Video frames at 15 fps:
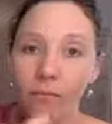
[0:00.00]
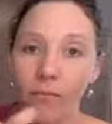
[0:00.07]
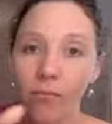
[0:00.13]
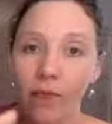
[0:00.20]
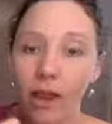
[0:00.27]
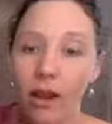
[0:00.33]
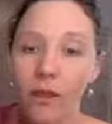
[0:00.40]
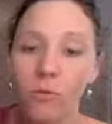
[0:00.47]

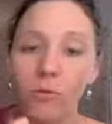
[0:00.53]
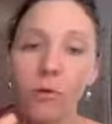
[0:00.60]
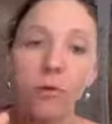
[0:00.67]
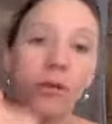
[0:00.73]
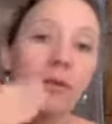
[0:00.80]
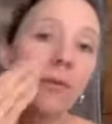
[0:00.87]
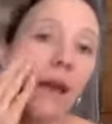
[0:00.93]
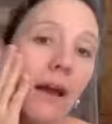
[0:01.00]
and I'll
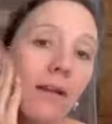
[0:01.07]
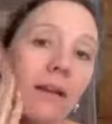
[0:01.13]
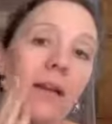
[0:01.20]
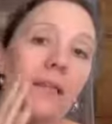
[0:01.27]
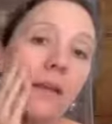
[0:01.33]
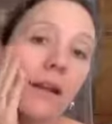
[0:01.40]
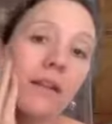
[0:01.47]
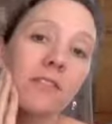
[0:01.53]
roll it around,
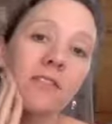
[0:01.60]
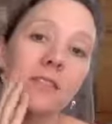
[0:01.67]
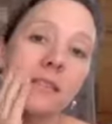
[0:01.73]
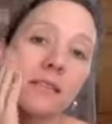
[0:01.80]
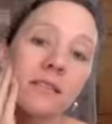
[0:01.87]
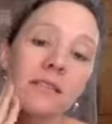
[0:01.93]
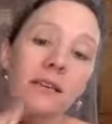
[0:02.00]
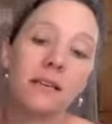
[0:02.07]
and then I'll
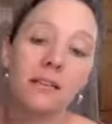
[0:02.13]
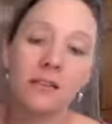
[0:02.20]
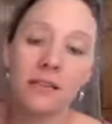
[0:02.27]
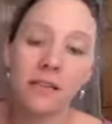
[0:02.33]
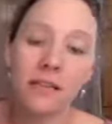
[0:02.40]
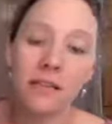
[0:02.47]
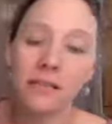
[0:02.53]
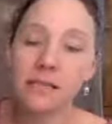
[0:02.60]
just do
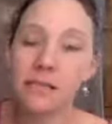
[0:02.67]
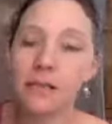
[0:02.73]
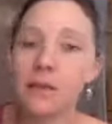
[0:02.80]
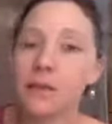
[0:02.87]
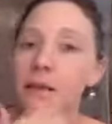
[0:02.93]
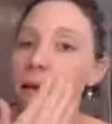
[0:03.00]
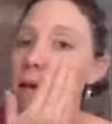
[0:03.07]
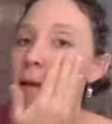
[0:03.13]
this,
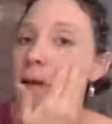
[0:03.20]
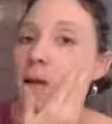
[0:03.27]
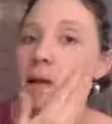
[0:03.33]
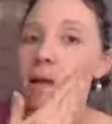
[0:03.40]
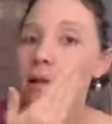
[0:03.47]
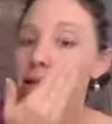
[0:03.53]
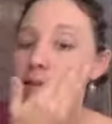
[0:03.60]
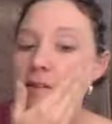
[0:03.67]

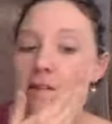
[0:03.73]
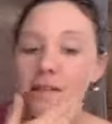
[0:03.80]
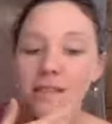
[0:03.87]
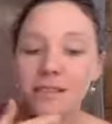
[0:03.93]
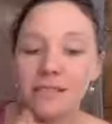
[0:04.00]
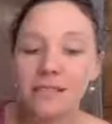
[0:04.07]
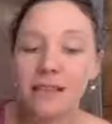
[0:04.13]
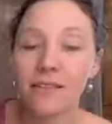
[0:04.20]

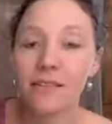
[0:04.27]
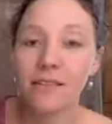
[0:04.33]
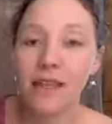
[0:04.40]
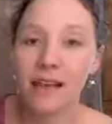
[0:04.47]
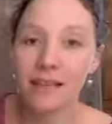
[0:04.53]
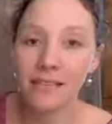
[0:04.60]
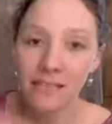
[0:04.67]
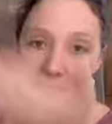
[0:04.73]
and then the
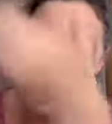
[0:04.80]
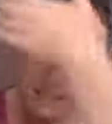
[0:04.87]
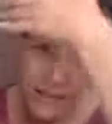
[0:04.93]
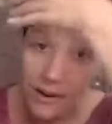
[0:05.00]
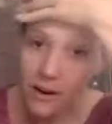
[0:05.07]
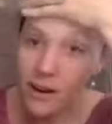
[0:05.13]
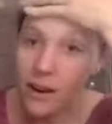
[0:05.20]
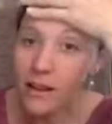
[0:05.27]
excess
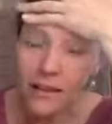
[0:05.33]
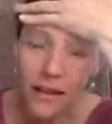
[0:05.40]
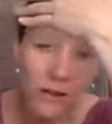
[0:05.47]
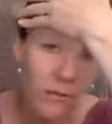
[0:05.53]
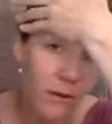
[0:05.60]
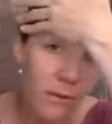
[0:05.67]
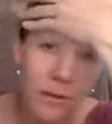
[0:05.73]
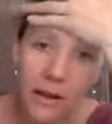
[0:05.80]
there, I like
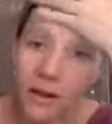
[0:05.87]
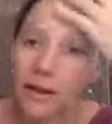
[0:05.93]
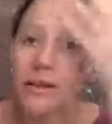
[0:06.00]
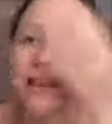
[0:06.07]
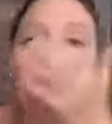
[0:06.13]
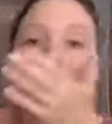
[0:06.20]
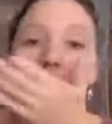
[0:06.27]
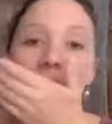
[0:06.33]
rub it on
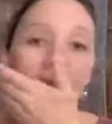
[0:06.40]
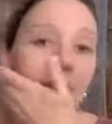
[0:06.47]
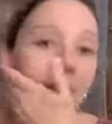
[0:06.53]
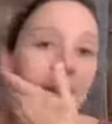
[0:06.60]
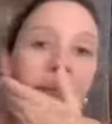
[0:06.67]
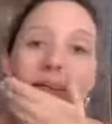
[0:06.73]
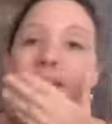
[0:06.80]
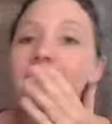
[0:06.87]
here and I
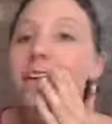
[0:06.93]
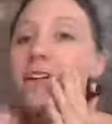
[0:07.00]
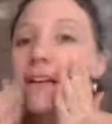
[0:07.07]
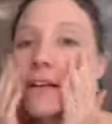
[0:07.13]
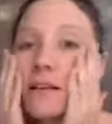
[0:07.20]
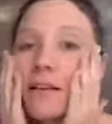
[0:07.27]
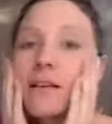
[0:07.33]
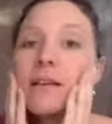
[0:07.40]
rub it
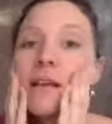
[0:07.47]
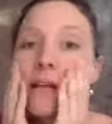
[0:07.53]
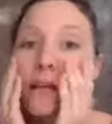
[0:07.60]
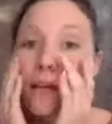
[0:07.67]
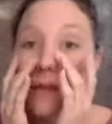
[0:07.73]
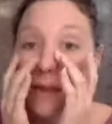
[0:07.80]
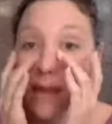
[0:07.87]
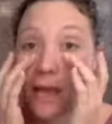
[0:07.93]
here.
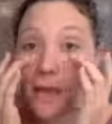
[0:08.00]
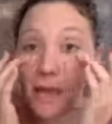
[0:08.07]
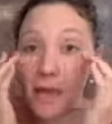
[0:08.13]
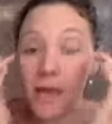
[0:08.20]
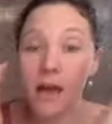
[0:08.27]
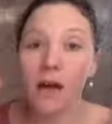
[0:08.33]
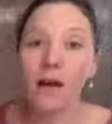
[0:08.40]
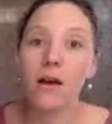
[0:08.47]
Okay,
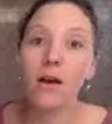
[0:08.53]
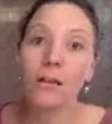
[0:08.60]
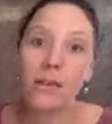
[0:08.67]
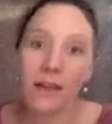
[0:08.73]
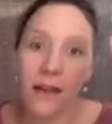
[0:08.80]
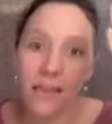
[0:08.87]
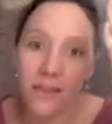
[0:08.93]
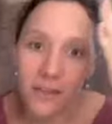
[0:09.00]

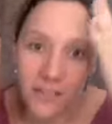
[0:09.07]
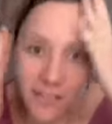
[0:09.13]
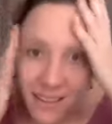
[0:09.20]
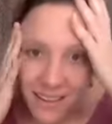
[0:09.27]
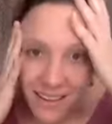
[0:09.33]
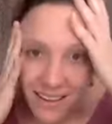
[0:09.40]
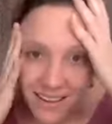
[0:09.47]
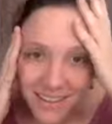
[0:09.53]
the other
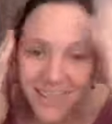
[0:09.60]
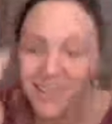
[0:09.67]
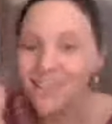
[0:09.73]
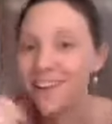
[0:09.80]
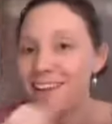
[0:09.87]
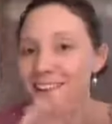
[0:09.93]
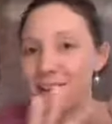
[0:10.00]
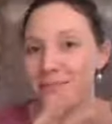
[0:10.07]
thing, okay, nope,